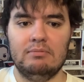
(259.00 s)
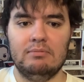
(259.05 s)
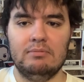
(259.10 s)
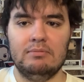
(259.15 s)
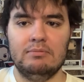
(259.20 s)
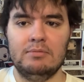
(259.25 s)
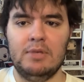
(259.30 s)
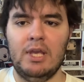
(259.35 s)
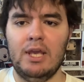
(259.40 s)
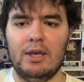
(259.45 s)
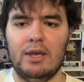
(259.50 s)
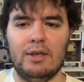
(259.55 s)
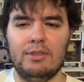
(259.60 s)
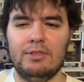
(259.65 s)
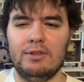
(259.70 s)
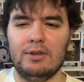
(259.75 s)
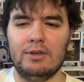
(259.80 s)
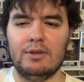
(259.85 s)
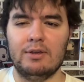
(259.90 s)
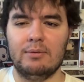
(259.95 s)
yeah, I
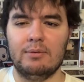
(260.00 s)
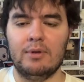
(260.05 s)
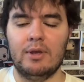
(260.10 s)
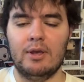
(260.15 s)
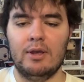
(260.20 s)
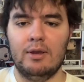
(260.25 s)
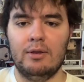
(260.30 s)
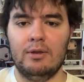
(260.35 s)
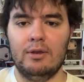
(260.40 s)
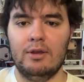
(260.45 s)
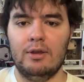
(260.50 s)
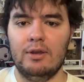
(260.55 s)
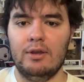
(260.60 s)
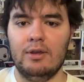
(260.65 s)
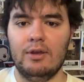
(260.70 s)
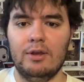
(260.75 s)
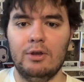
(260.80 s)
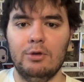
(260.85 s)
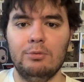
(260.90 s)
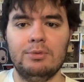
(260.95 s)
think
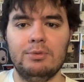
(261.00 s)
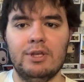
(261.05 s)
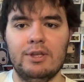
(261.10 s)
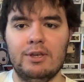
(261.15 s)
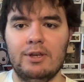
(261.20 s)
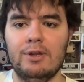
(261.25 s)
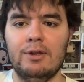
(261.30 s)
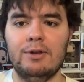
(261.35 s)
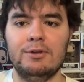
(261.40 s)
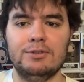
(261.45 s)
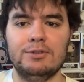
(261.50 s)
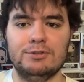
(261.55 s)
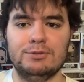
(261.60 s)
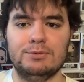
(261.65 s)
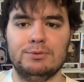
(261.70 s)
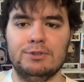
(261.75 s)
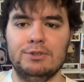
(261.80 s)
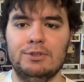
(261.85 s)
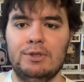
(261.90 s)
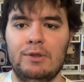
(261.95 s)
I hope Kit Harington's
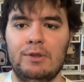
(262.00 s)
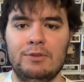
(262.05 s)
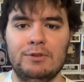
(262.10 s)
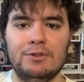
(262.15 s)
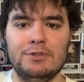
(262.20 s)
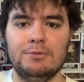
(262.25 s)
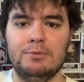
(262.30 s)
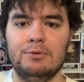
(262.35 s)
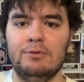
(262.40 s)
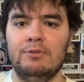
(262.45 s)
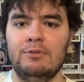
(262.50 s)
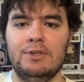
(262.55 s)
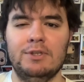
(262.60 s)
really good in this movie,